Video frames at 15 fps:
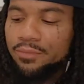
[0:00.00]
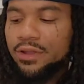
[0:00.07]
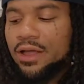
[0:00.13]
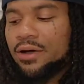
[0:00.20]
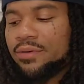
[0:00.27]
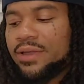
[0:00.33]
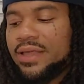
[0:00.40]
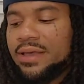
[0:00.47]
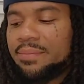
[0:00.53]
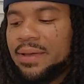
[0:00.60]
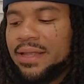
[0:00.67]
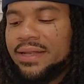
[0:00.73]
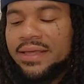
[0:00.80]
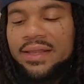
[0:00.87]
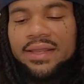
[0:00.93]
I don't care
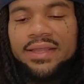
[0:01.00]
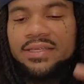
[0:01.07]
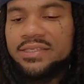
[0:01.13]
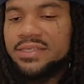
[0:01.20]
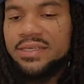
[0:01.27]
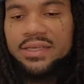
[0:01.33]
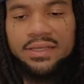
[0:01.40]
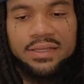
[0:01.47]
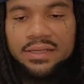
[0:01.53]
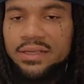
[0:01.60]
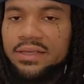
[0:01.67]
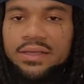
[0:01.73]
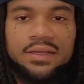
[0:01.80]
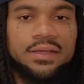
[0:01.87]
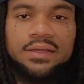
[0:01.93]
about none of that shit.
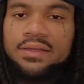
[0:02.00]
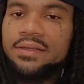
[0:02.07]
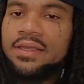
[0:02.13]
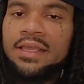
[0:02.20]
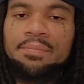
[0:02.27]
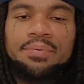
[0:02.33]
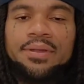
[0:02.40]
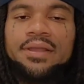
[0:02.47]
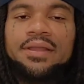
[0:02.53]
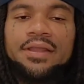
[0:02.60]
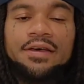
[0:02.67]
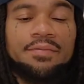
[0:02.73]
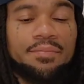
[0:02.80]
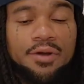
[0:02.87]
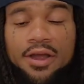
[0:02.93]
You ain't put
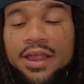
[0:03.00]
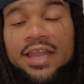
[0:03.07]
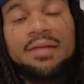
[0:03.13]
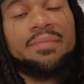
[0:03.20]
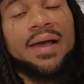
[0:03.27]
enough marketing